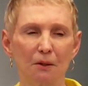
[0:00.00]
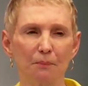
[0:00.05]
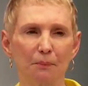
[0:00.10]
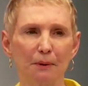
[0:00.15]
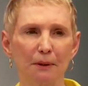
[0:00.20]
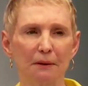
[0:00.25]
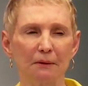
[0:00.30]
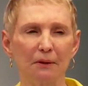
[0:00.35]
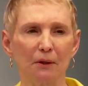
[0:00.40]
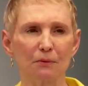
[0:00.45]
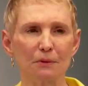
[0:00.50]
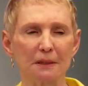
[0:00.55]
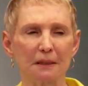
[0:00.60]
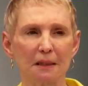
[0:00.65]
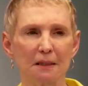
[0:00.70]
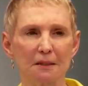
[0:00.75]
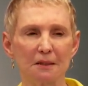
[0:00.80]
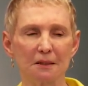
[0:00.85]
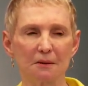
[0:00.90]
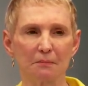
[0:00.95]
putting those
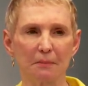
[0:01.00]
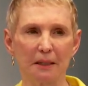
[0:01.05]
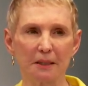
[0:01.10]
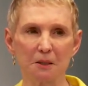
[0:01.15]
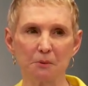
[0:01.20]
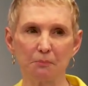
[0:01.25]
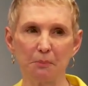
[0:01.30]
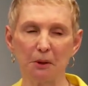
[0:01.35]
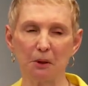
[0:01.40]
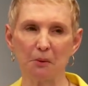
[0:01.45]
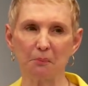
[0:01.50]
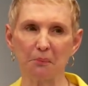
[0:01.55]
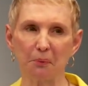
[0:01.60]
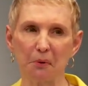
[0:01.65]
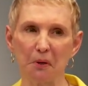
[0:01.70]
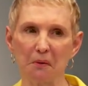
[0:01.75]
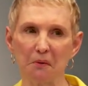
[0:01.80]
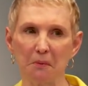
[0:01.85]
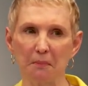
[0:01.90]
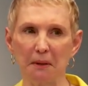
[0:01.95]
things in my spirit
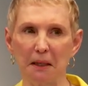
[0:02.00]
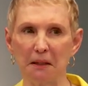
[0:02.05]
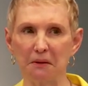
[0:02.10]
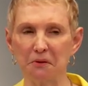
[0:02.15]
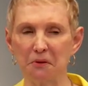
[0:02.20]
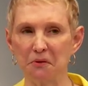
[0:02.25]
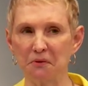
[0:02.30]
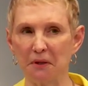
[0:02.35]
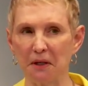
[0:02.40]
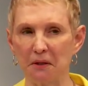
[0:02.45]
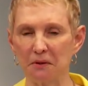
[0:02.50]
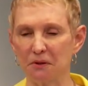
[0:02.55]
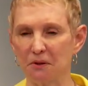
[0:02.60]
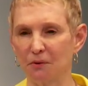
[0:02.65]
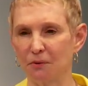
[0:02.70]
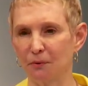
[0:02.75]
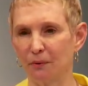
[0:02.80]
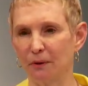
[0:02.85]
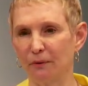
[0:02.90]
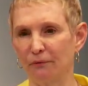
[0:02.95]
probably about
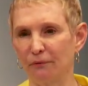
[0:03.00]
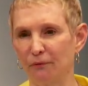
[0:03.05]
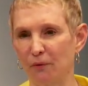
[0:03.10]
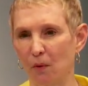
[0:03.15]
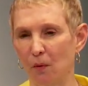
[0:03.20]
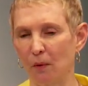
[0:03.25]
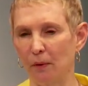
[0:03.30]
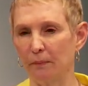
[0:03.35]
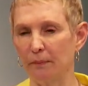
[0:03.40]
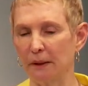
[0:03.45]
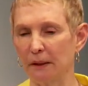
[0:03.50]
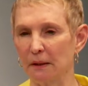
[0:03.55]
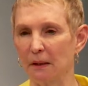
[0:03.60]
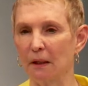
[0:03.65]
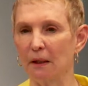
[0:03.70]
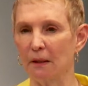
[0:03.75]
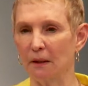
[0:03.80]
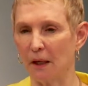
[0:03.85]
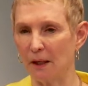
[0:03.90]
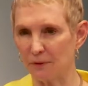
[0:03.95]
2003 or 4, and
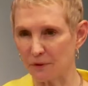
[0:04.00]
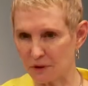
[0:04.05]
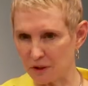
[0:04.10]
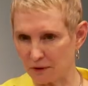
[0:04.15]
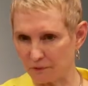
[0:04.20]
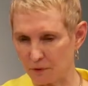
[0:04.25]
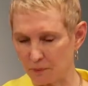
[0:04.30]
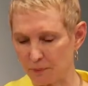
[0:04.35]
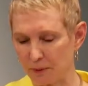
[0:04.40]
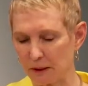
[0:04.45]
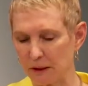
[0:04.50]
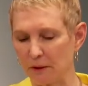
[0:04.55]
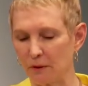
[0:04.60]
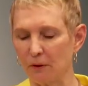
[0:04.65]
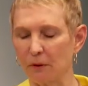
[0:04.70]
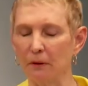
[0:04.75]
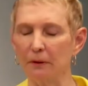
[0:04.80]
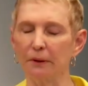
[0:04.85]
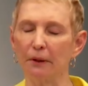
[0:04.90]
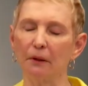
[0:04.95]
other stuff he put in
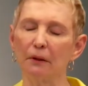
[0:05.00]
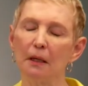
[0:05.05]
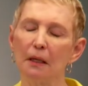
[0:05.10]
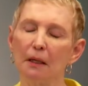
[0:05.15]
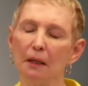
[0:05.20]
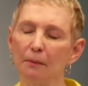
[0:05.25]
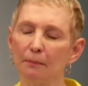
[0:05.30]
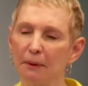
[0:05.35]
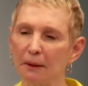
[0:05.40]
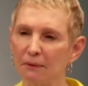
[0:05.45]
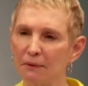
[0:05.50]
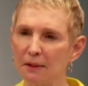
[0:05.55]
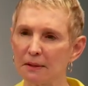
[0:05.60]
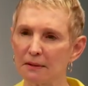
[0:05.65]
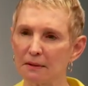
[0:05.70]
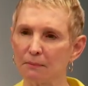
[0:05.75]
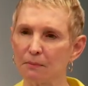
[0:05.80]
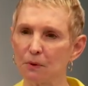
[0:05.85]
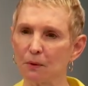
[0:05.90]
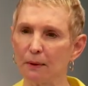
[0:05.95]
earlier, but the
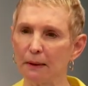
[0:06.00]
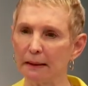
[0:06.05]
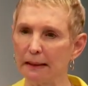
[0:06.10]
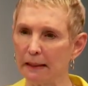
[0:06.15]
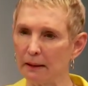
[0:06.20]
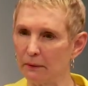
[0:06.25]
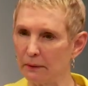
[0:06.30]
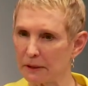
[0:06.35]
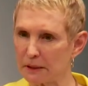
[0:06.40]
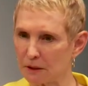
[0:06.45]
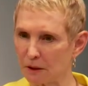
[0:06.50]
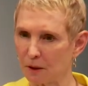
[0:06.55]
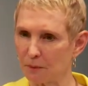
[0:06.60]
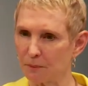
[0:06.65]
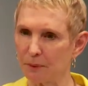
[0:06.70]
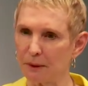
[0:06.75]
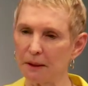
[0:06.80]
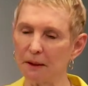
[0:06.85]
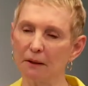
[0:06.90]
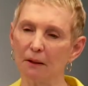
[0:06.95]
things I'm doing now, he started
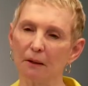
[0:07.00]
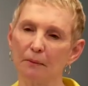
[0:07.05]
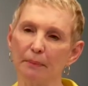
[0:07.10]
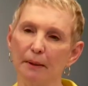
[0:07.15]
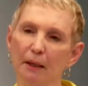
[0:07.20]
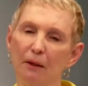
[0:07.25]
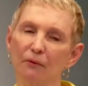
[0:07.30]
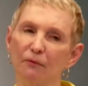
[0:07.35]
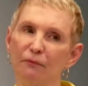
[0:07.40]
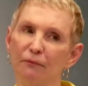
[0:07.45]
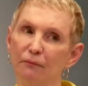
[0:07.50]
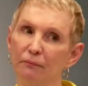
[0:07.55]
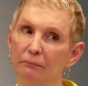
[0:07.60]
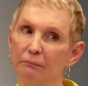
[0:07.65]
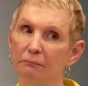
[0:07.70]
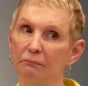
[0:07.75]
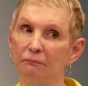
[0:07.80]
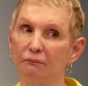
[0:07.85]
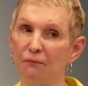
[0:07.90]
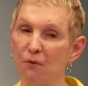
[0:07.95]
putting in there about
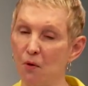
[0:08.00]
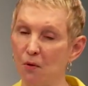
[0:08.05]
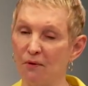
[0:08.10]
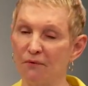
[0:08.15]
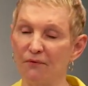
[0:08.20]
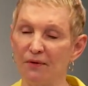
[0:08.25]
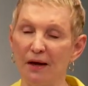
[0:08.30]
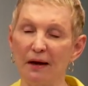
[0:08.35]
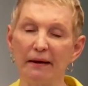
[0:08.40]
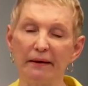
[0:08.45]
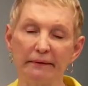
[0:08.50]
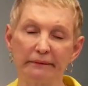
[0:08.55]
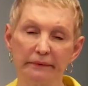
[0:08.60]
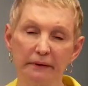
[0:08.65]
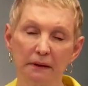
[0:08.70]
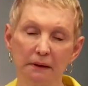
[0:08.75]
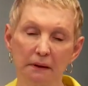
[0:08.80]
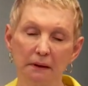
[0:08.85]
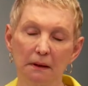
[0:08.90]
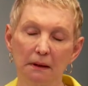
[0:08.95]
4 or 5,
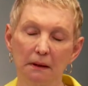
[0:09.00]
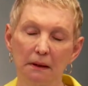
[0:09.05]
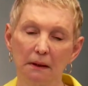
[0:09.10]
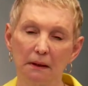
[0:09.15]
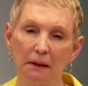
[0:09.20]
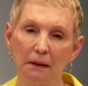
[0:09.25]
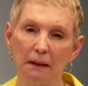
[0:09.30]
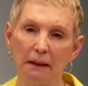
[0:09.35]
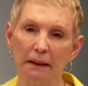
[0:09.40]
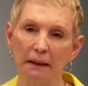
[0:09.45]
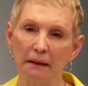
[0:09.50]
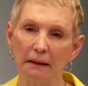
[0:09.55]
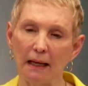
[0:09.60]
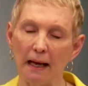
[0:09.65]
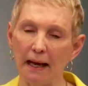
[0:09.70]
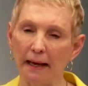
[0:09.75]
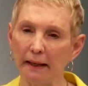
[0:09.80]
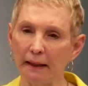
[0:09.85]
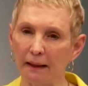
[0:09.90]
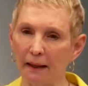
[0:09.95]
and
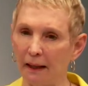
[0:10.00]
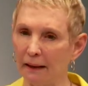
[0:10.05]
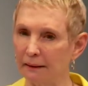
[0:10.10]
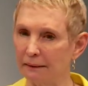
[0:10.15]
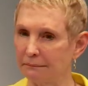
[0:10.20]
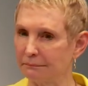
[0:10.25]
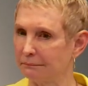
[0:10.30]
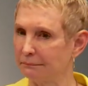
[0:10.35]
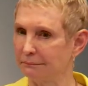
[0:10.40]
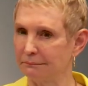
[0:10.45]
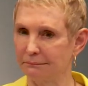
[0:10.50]
I